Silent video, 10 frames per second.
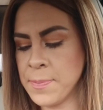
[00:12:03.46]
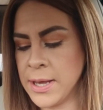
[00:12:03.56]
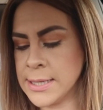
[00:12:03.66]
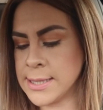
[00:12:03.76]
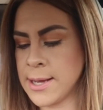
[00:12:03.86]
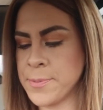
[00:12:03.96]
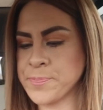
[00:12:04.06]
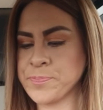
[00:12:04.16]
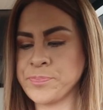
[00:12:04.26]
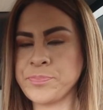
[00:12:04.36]
picked up,
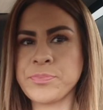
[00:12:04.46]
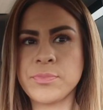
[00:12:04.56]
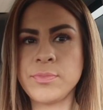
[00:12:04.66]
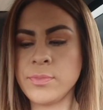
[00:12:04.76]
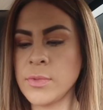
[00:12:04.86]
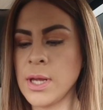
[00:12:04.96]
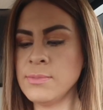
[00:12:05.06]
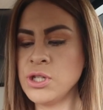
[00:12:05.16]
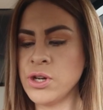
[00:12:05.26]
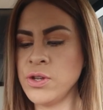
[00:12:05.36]

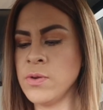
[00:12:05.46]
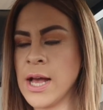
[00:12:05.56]
I'm sure you